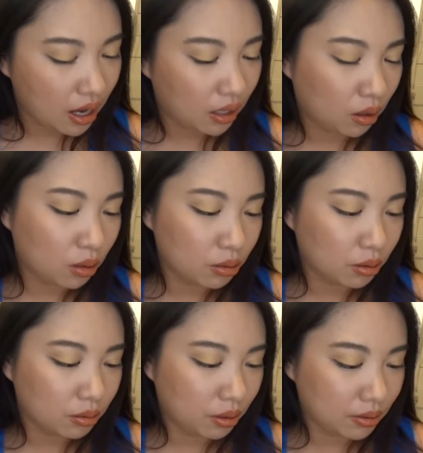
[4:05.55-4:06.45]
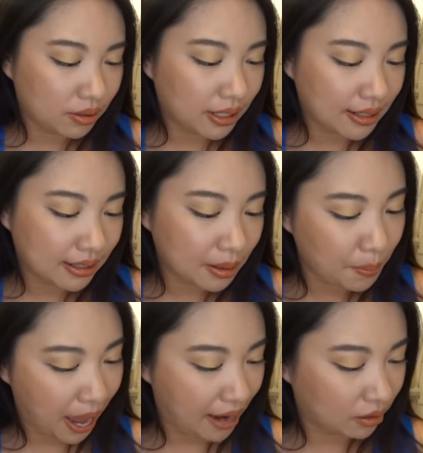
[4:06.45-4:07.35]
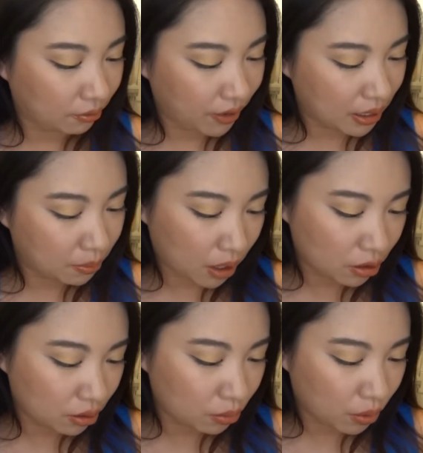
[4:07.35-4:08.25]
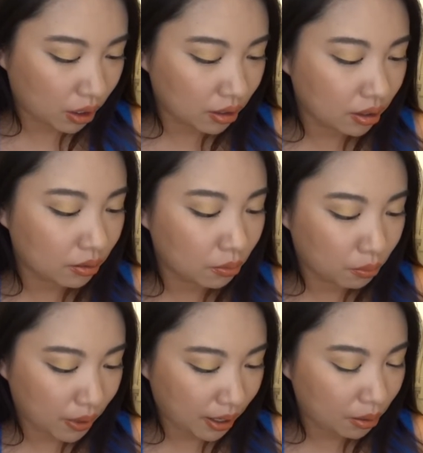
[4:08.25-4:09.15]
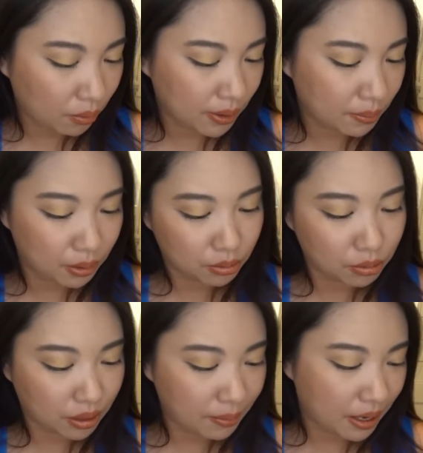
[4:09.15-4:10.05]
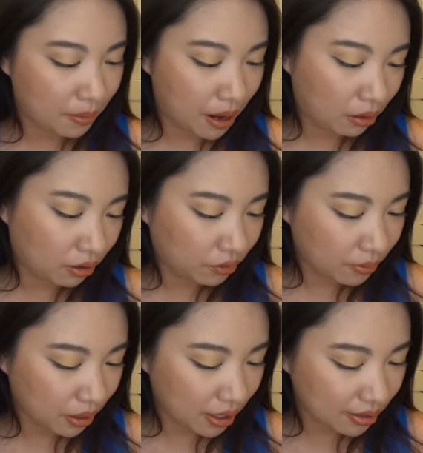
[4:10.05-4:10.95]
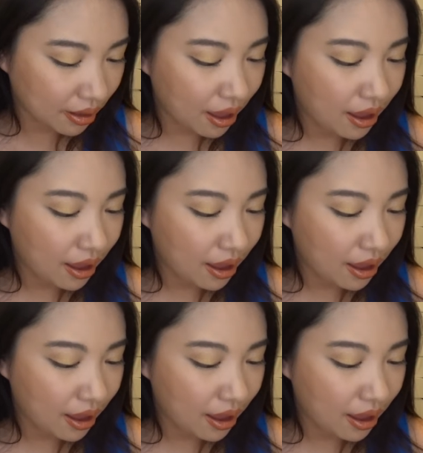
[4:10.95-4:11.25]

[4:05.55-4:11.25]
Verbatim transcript: and also those densely packed face brushes work well with both cream and powder formulas